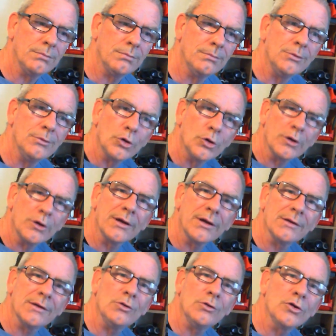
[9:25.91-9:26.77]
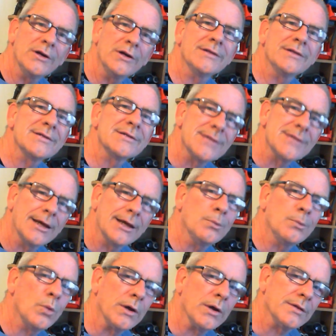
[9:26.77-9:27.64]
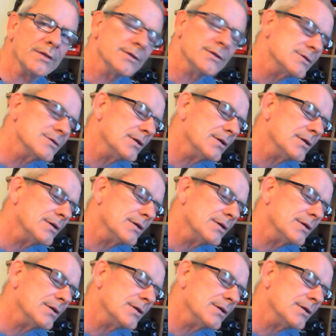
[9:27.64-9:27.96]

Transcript: looking at the same way, that